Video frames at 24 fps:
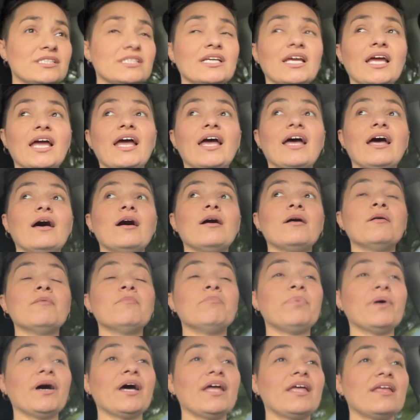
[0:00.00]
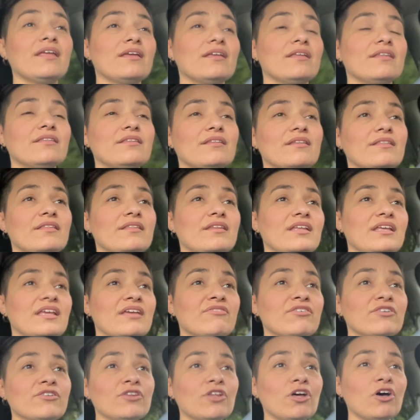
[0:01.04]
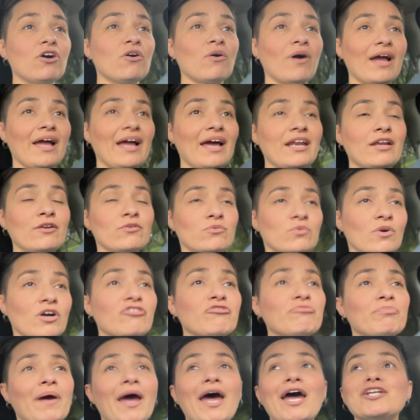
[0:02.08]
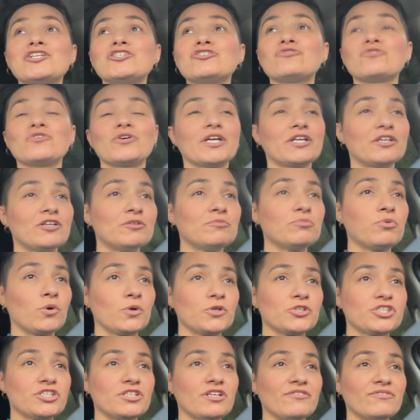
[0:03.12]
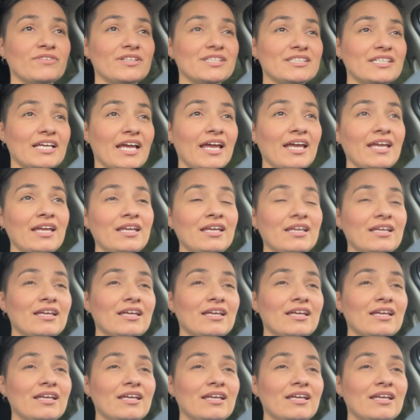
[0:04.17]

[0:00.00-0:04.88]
But even though I had a rough patch for a good portion of the day,